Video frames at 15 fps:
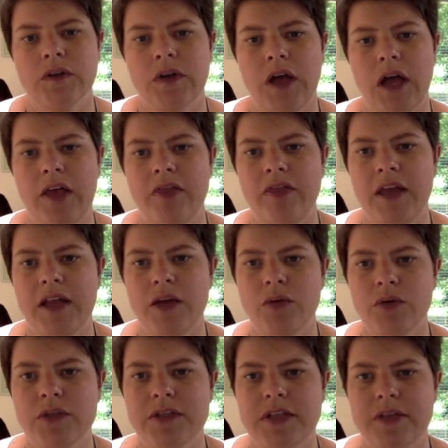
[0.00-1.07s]
And then you
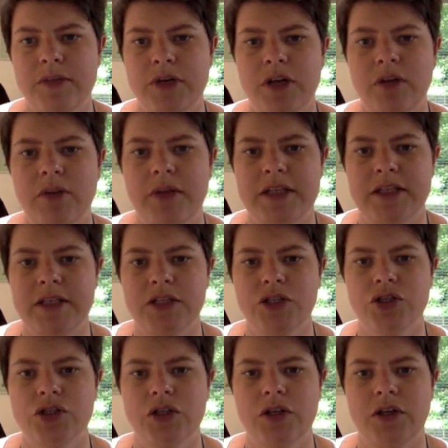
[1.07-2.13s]
want to send them another message.
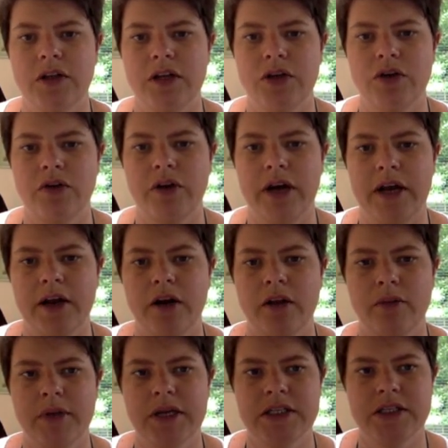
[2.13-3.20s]
So then you create another
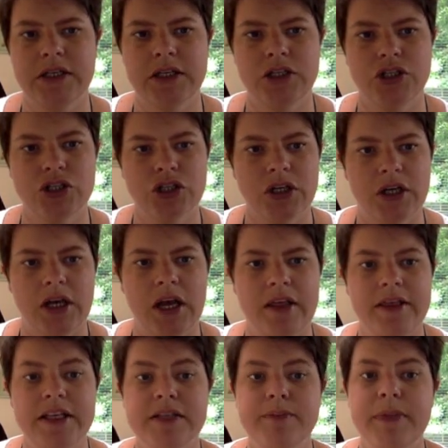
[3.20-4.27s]
message. And
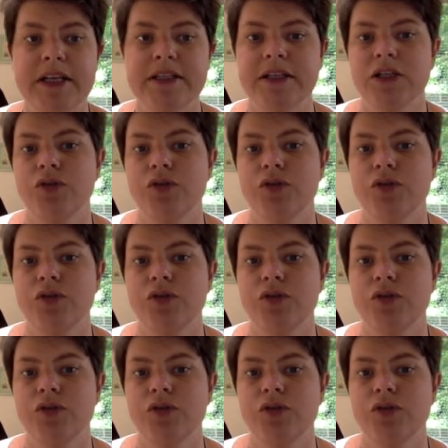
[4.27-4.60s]
this message